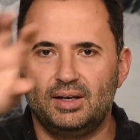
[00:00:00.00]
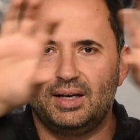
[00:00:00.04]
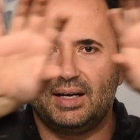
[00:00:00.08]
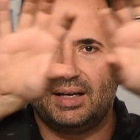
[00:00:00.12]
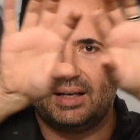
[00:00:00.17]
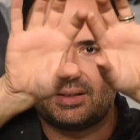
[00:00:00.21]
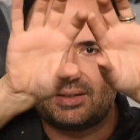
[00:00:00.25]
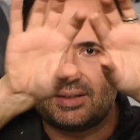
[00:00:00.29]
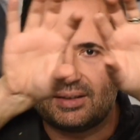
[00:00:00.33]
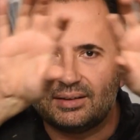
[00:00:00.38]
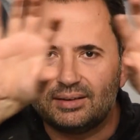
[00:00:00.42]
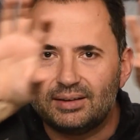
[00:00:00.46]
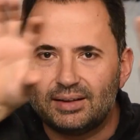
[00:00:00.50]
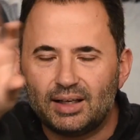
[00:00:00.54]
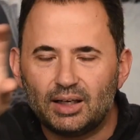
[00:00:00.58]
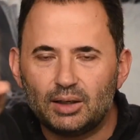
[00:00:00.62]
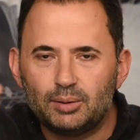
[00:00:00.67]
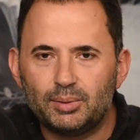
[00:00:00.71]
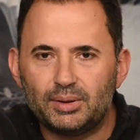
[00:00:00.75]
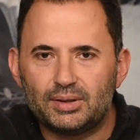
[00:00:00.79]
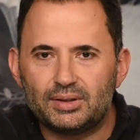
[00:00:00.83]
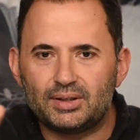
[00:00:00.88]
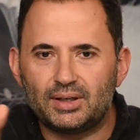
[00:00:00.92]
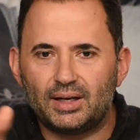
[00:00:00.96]
and it's a
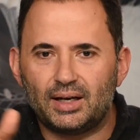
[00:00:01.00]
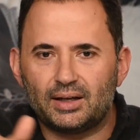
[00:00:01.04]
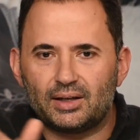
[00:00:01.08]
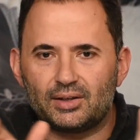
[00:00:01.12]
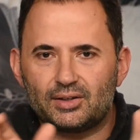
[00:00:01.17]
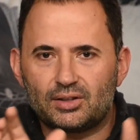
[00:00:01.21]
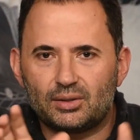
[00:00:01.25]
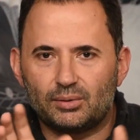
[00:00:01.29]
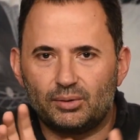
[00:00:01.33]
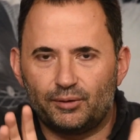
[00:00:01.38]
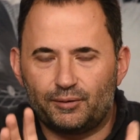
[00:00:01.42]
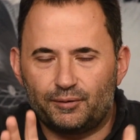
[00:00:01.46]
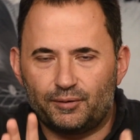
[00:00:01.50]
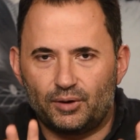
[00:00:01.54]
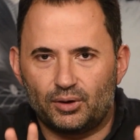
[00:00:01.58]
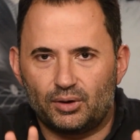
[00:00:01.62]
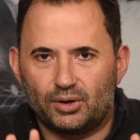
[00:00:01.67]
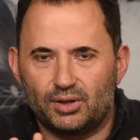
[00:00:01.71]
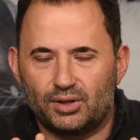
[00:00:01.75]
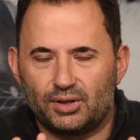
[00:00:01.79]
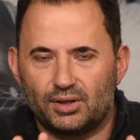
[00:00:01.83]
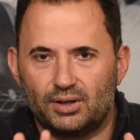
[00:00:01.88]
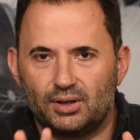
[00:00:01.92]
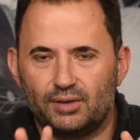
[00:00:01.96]
little bit darker, so we're
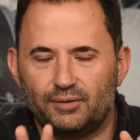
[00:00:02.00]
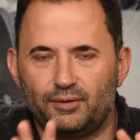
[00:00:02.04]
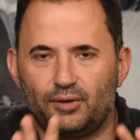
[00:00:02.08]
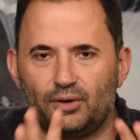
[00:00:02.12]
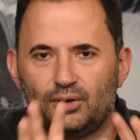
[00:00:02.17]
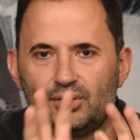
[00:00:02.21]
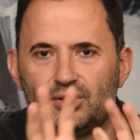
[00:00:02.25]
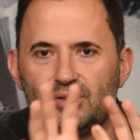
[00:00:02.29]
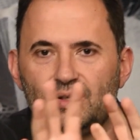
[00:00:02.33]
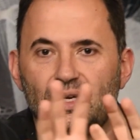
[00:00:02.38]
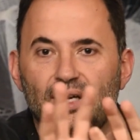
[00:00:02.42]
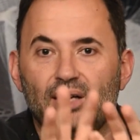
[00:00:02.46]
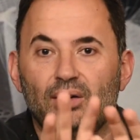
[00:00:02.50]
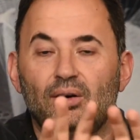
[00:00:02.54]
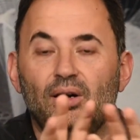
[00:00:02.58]
focusing